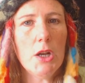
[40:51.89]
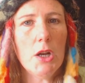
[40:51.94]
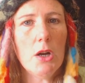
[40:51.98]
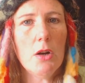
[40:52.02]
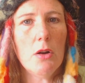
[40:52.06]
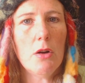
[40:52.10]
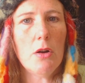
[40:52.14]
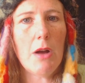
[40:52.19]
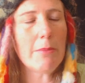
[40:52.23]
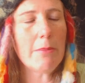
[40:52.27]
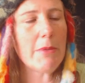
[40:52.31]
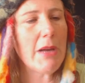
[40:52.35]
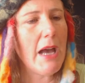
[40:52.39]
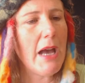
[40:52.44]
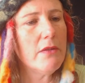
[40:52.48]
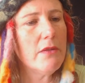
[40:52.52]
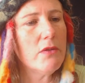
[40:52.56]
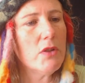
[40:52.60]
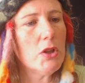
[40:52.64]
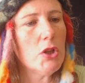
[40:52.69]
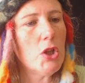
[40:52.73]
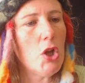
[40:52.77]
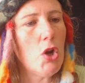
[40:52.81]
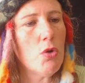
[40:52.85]
you know, I'm kind
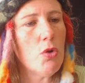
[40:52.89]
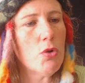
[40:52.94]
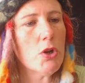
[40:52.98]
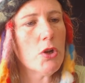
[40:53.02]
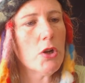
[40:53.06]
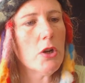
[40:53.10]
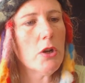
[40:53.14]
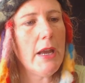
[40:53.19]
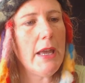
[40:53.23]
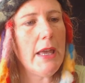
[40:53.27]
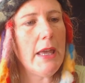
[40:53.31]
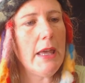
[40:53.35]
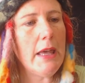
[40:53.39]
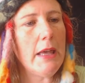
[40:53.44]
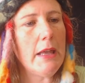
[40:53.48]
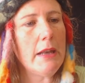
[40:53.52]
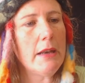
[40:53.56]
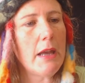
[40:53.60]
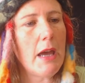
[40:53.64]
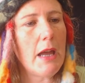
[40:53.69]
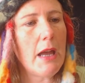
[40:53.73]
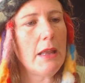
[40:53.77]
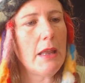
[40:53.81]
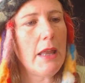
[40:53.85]
of a loner
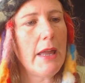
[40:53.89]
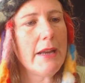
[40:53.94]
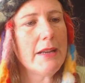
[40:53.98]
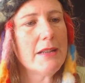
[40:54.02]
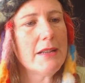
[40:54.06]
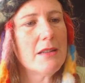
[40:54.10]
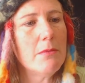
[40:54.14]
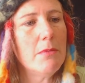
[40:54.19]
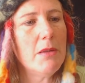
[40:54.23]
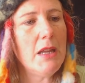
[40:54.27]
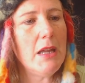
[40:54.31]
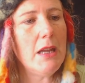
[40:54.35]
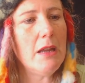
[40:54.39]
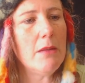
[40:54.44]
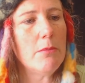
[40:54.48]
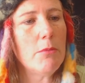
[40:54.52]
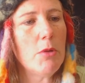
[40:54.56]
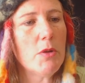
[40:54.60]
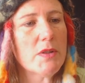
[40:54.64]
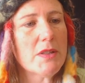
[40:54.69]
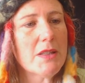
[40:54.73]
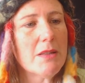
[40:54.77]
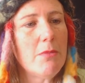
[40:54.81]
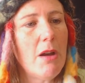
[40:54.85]
and I like to be
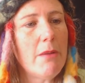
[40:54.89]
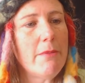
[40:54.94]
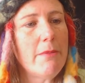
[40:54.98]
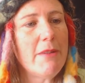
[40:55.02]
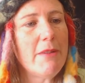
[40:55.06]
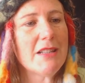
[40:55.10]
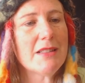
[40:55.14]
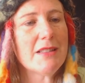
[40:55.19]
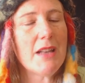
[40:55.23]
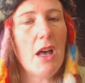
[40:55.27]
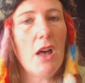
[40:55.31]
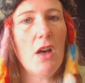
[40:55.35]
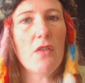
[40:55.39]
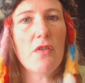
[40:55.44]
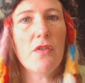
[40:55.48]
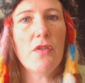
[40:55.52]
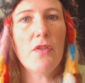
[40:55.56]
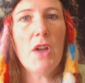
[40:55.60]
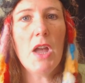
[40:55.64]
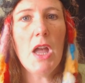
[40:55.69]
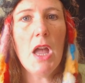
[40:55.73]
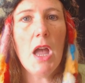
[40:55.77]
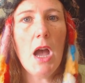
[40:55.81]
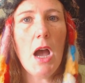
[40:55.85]
mostly by myself
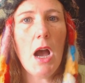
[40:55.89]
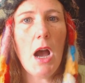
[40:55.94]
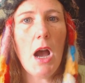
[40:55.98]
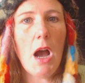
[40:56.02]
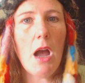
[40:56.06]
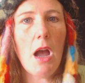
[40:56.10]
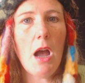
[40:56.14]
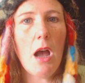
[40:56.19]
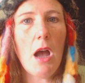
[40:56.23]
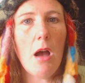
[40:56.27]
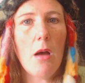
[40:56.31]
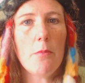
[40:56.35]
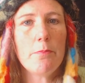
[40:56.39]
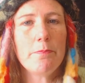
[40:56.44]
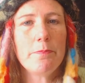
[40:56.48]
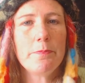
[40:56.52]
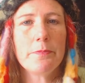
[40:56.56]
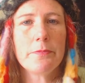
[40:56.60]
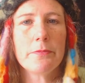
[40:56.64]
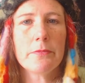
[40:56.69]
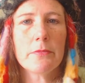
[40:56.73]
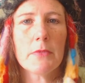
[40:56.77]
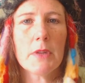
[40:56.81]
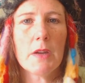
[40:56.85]

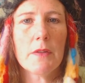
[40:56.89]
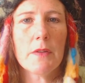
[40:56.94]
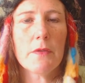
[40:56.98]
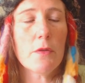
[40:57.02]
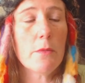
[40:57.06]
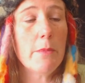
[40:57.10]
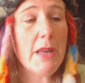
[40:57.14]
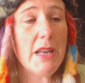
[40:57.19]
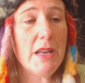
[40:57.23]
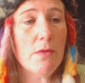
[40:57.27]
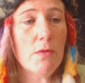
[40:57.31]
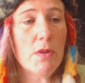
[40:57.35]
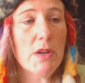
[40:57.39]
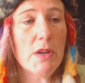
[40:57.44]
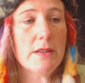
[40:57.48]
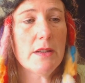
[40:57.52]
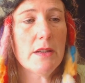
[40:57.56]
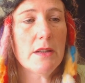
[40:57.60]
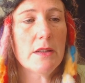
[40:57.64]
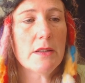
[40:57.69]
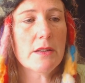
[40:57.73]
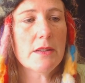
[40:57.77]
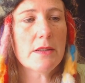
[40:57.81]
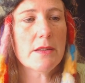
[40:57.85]
for many
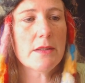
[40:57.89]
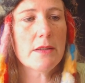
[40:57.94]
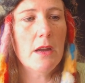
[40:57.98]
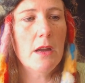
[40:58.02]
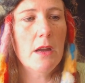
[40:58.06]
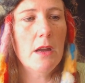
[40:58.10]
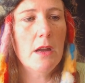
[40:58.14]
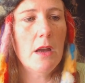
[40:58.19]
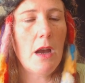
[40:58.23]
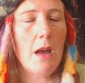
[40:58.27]
reasons.